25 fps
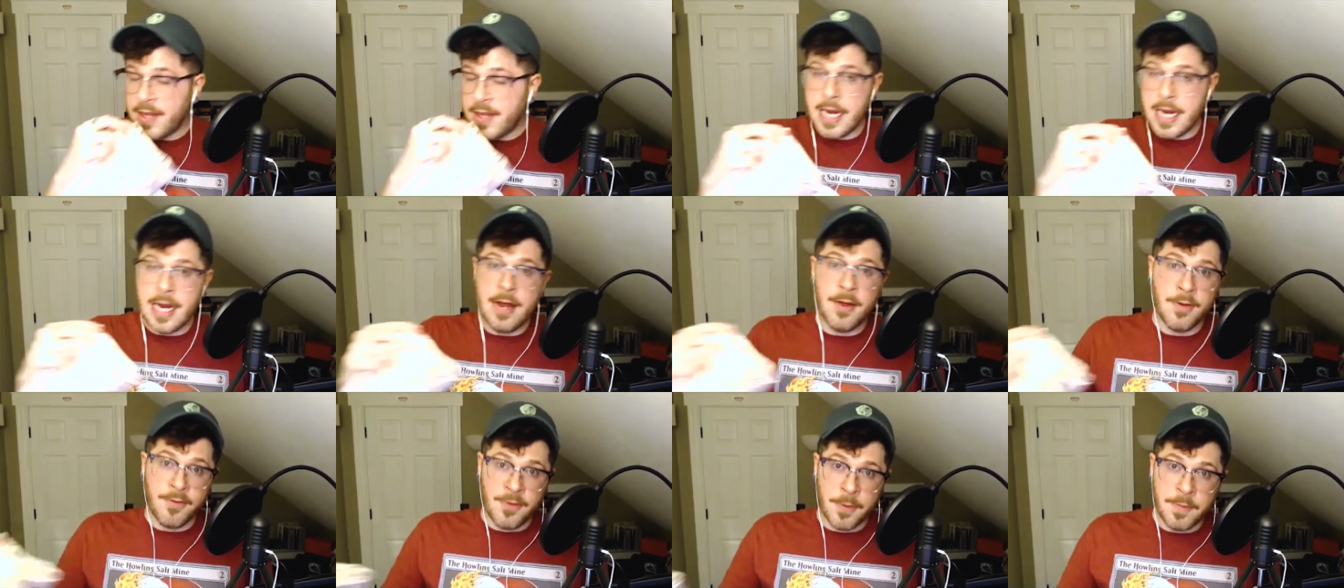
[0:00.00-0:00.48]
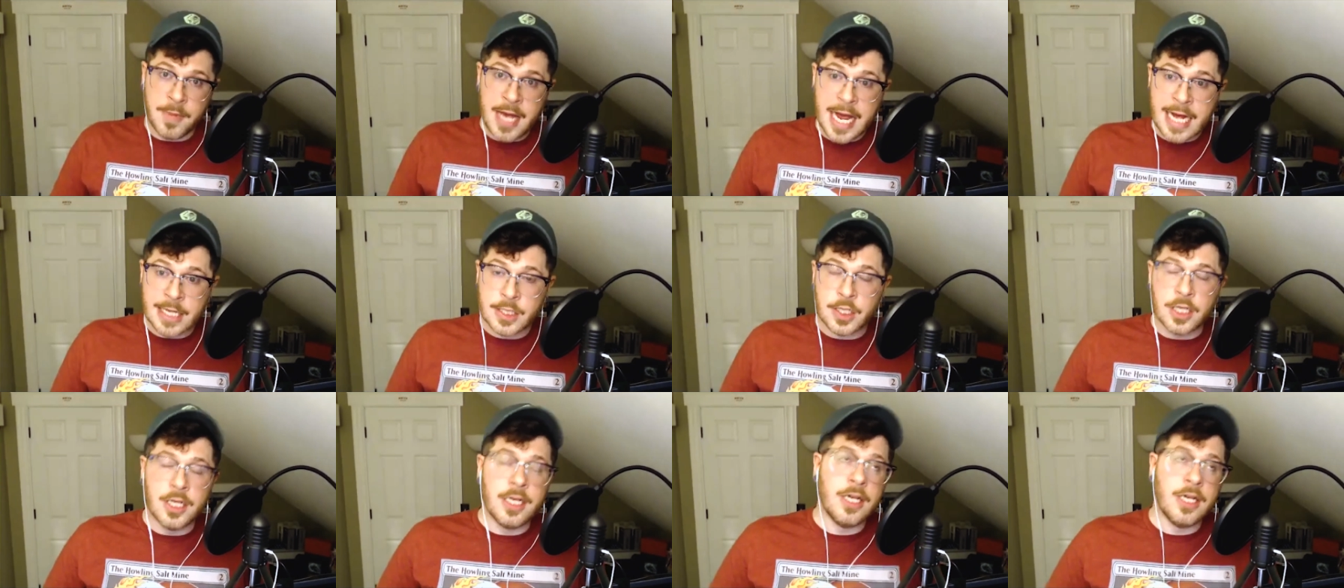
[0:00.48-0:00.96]
either from
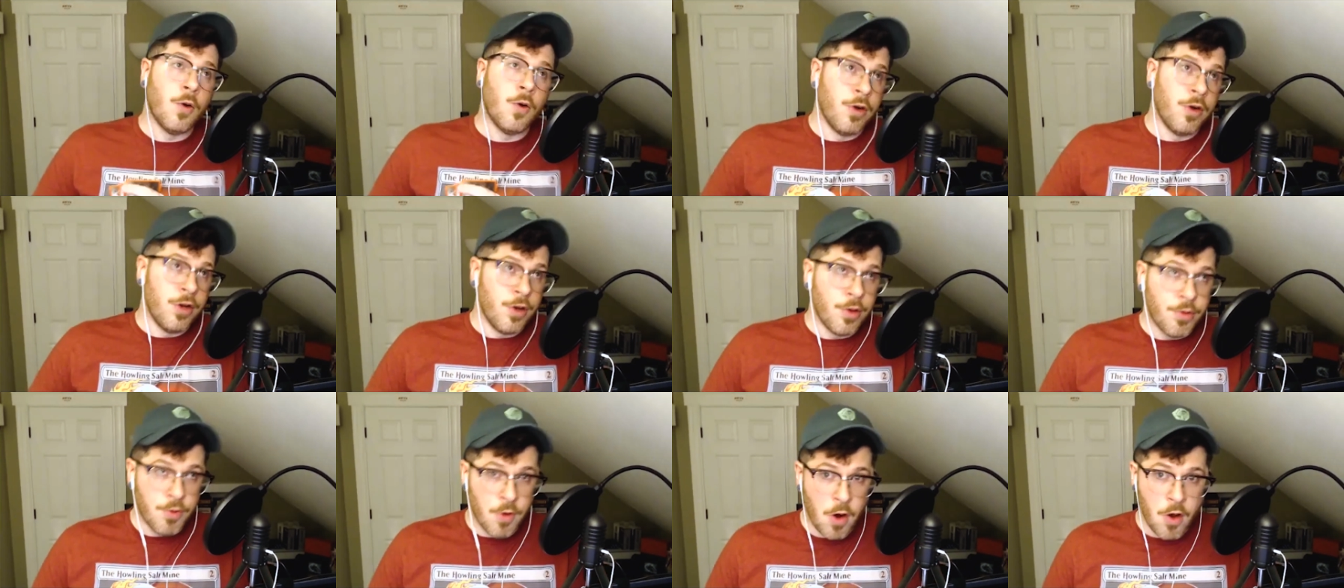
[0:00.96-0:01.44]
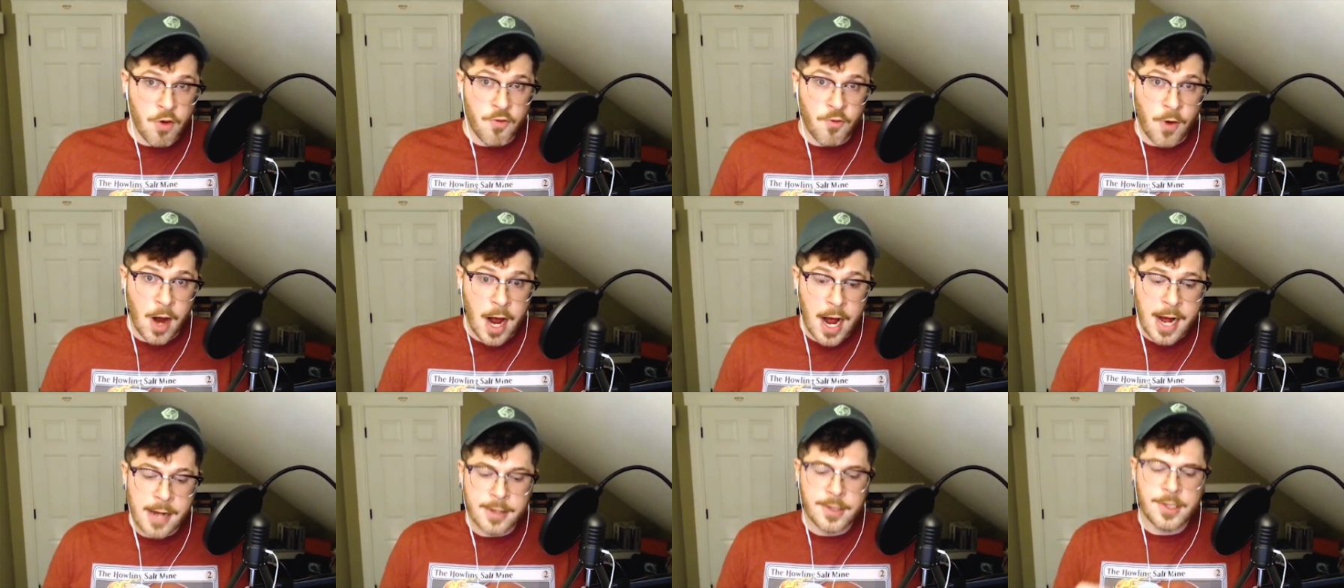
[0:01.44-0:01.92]
Kesket or you're throwing
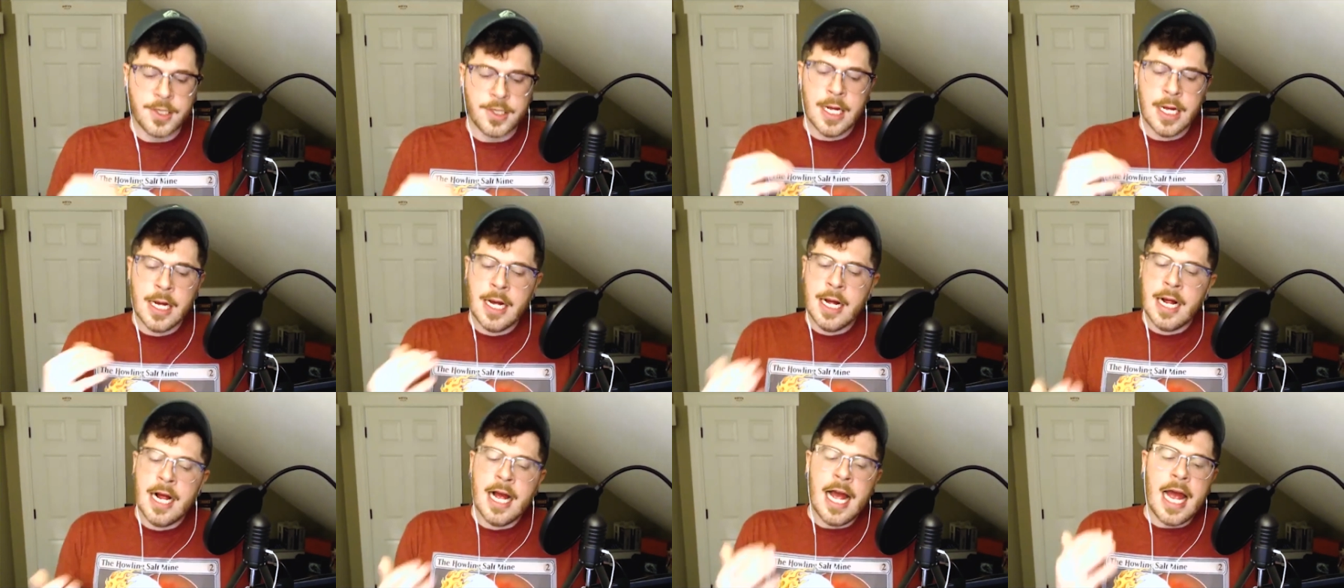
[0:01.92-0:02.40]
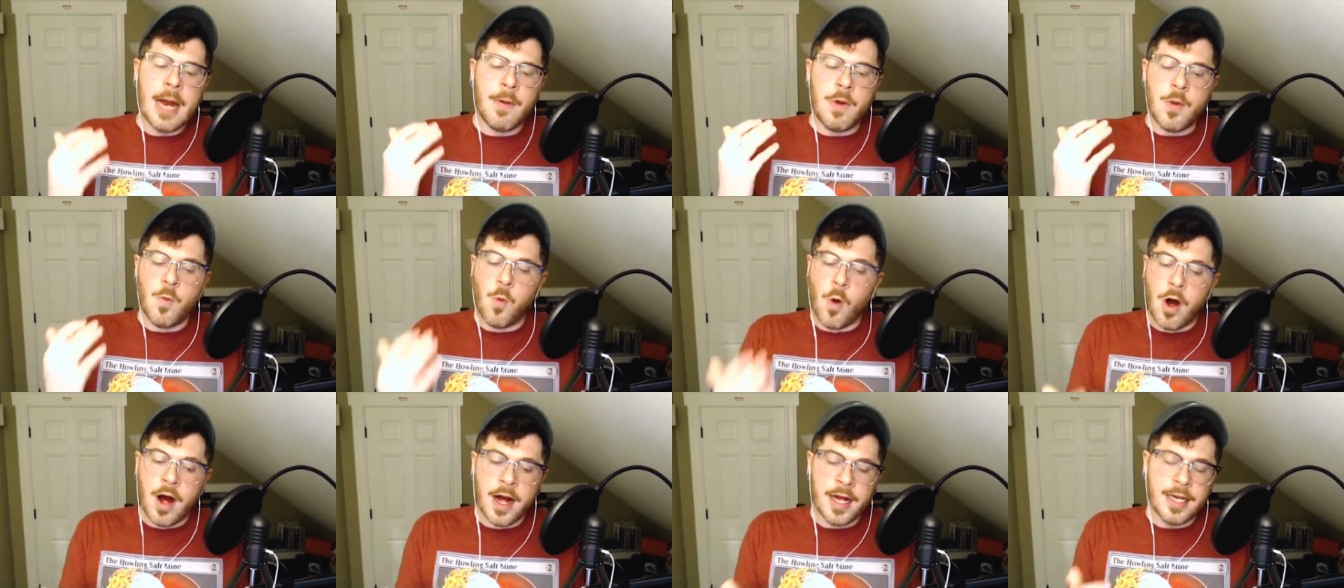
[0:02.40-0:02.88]
rocks, and we
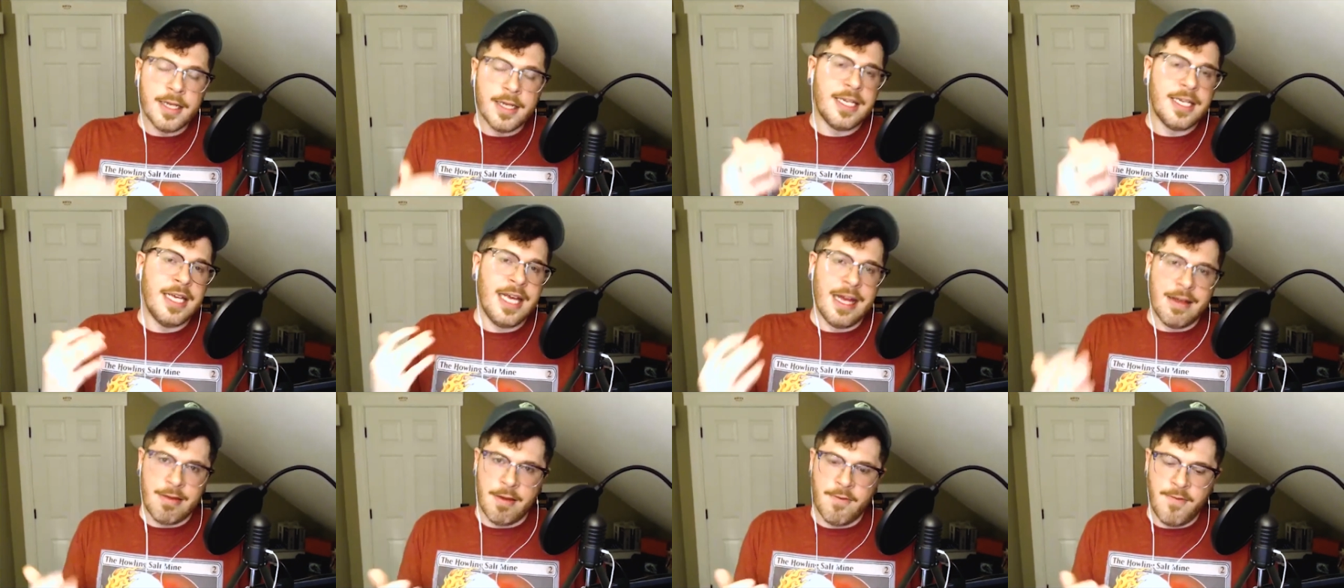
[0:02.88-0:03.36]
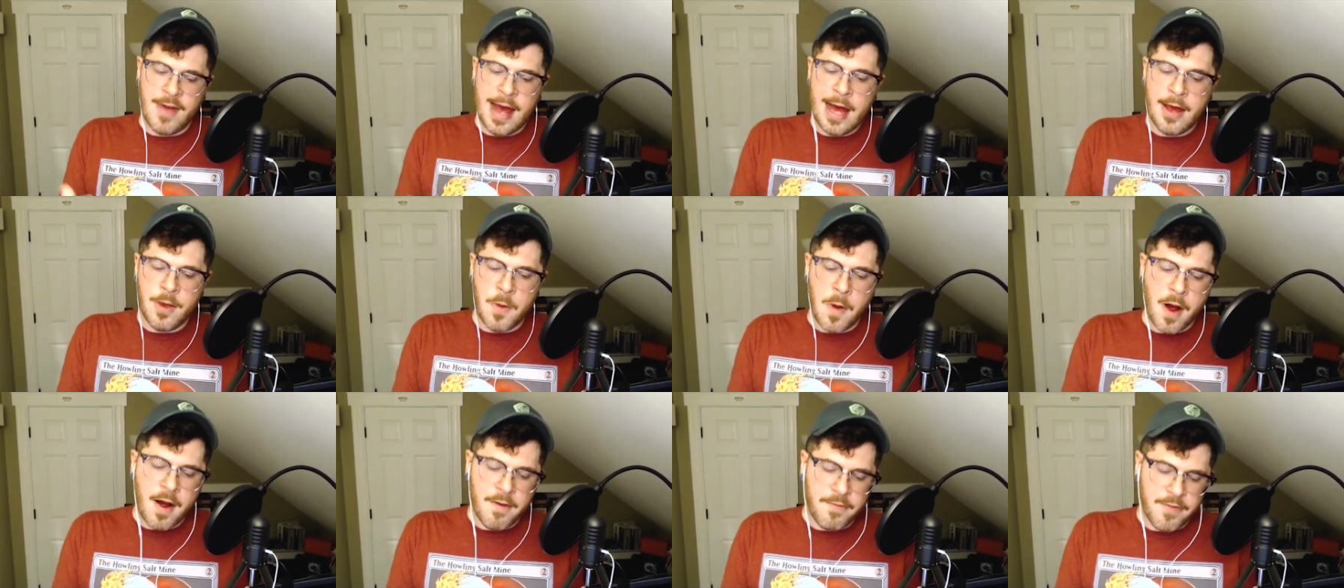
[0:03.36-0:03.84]
want to get the
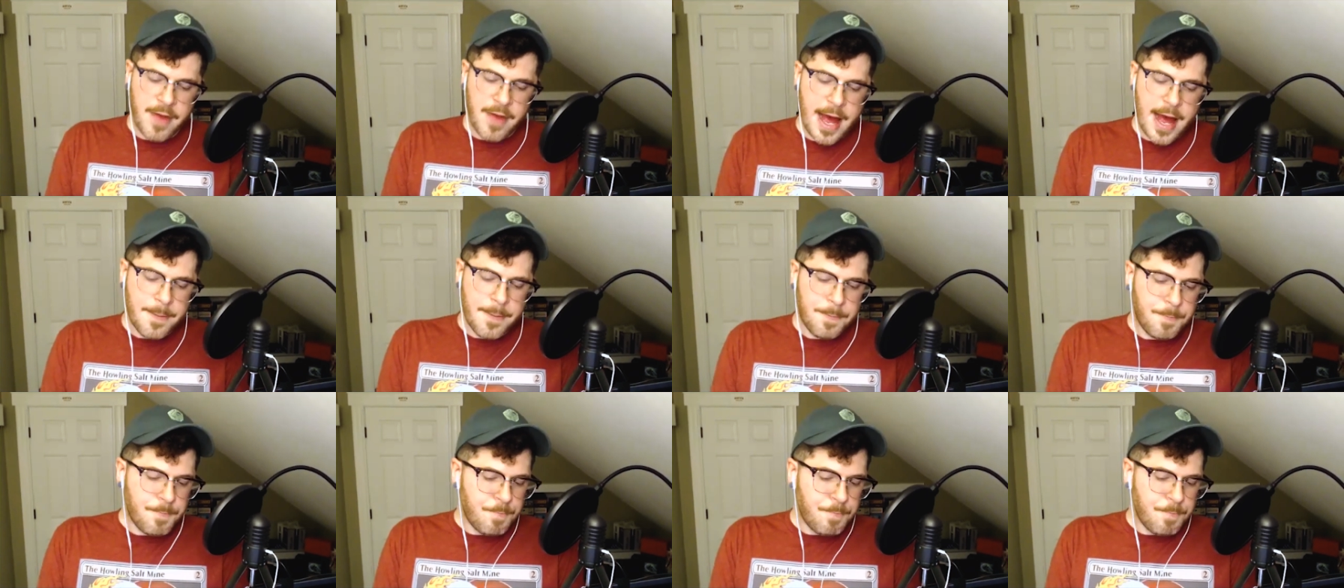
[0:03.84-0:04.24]
value off that.